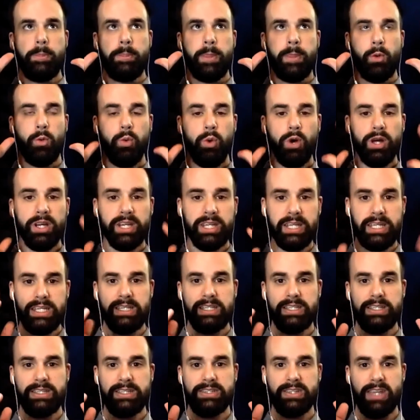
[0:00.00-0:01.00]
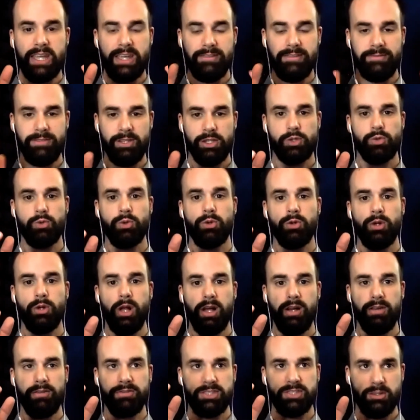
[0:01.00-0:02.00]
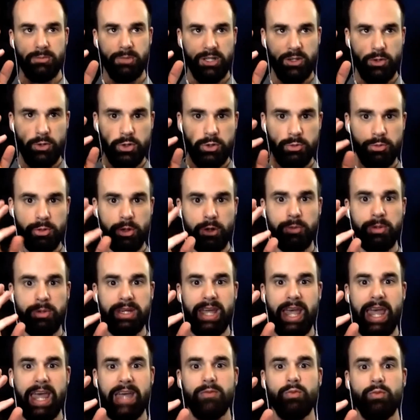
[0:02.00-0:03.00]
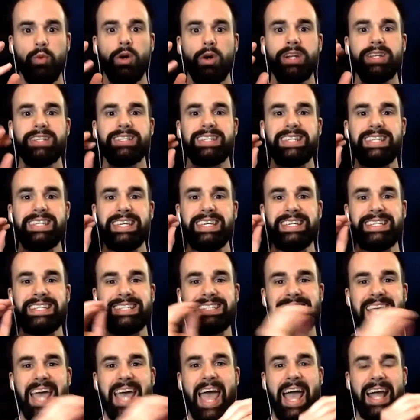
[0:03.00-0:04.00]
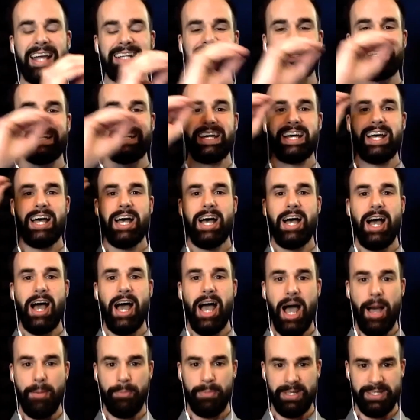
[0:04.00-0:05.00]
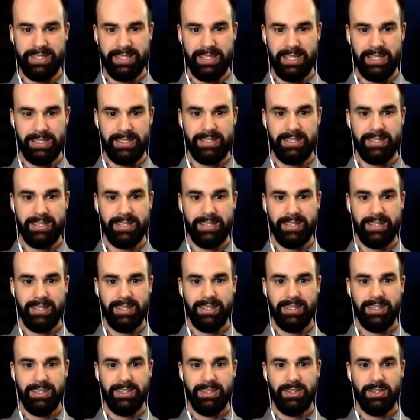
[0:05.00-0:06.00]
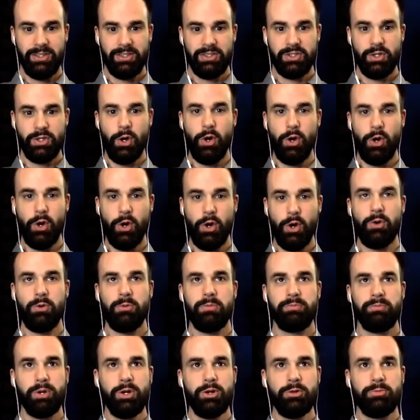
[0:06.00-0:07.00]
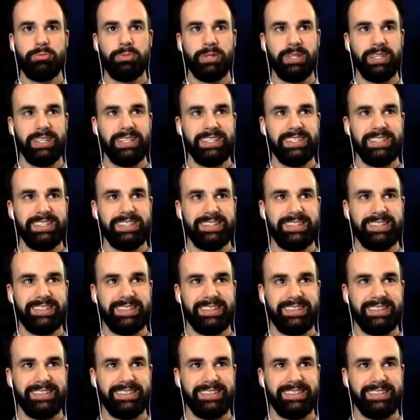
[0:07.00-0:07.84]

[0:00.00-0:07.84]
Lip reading: what is a visual of somebody who's pooping, and what is the exact opposite? So poop is